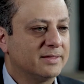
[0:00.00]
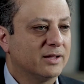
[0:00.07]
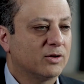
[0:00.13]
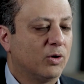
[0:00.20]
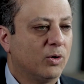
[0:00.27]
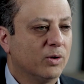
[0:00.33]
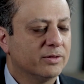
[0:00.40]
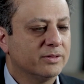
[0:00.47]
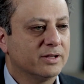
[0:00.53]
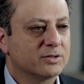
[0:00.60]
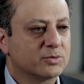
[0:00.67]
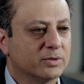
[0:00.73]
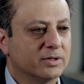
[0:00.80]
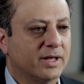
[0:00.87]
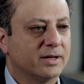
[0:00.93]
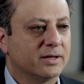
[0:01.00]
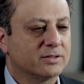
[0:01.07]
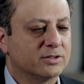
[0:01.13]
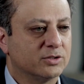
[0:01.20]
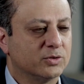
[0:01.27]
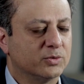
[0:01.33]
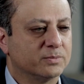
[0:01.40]
think all things relating
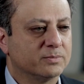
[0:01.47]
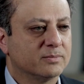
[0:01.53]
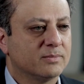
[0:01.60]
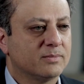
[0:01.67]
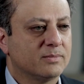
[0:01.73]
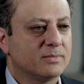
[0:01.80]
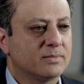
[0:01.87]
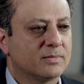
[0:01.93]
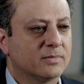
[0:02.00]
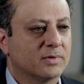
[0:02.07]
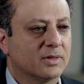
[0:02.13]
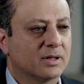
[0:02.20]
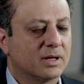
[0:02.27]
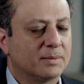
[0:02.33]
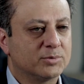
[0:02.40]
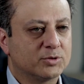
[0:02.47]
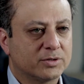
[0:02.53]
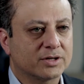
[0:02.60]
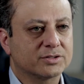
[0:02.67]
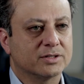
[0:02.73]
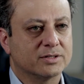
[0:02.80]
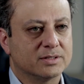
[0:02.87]
to
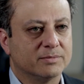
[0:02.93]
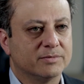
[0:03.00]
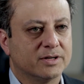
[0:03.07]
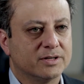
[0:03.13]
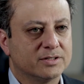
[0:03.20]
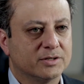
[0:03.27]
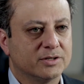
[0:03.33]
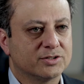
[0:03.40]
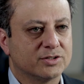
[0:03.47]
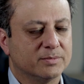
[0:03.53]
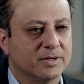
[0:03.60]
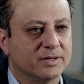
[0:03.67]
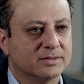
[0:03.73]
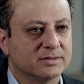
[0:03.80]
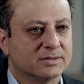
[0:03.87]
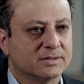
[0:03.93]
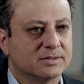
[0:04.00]
obstruction seem very serious to me.